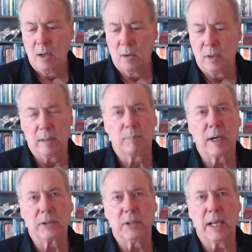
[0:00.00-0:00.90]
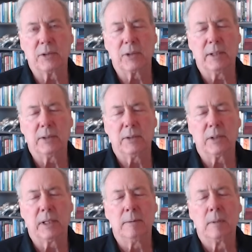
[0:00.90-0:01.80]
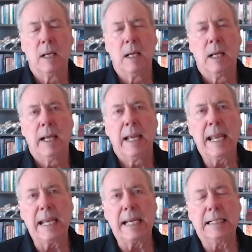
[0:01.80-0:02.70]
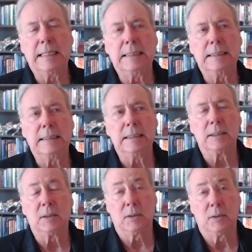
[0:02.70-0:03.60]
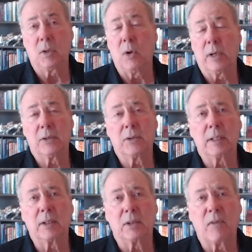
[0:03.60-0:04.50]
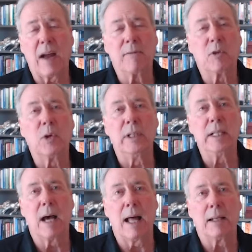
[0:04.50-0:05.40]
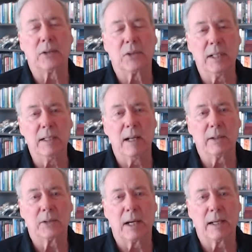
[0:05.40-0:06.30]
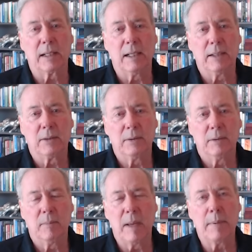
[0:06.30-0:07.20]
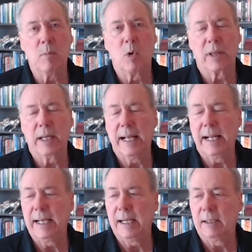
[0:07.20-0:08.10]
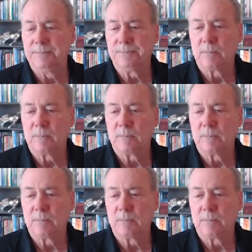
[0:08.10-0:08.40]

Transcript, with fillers: or a presentation, I should say. He uh, told us that there's five trillion dollars sitting on the sidelines, maybe more than that now.